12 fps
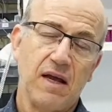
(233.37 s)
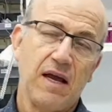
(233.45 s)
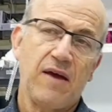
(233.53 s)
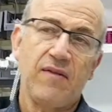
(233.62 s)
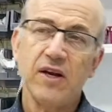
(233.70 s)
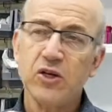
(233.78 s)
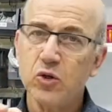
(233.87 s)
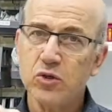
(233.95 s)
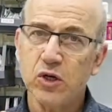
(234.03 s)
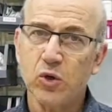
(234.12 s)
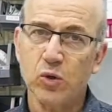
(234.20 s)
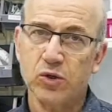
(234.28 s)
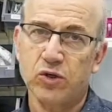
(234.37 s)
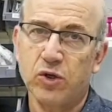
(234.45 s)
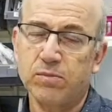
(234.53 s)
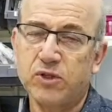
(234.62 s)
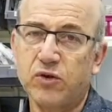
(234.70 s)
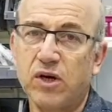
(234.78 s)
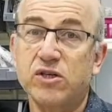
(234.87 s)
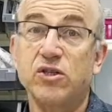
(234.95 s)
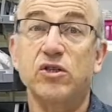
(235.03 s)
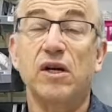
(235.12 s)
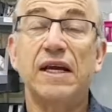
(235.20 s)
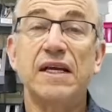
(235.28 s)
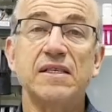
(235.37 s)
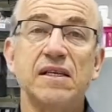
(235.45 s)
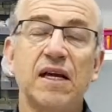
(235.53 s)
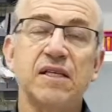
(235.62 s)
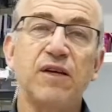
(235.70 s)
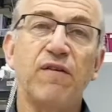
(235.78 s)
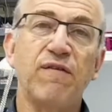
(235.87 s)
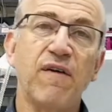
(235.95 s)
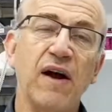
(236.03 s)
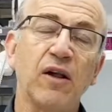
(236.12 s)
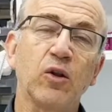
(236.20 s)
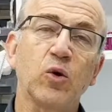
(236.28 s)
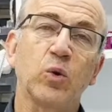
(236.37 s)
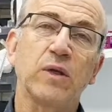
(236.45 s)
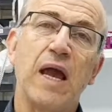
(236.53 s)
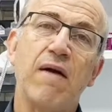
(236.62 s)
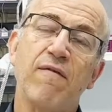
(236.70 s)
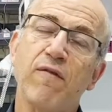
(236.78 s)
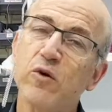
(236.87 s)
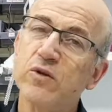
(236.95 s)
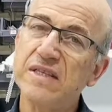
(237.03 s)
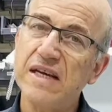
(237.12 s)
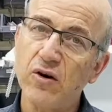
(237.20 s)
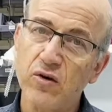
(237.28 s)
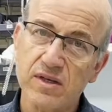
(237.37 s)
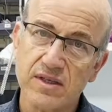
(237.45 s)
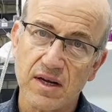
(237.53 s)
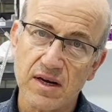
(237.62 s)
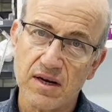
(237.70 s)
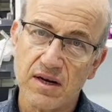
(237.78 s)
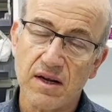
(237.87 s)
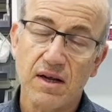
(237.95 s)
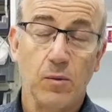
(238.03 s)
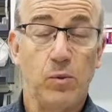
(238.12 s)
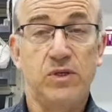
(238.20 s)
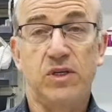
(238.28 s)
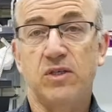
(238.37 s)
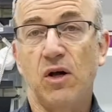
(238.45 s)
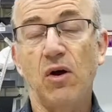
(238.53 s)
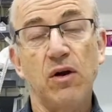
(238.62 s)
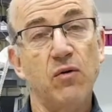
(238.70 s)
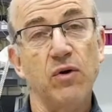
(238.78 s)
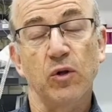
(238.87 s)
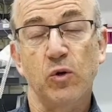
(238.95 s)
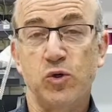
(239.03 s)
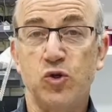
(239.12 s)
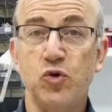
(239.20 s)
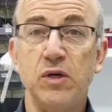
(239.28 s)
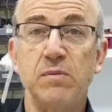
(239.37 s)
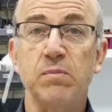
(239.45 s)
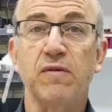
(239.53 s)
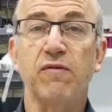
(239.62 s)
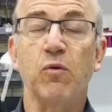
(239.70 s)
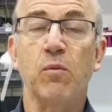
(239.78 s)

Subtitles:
And that usually causes an obstruction. So it gets an antifungal called amphotericin, which is the only real good treatment for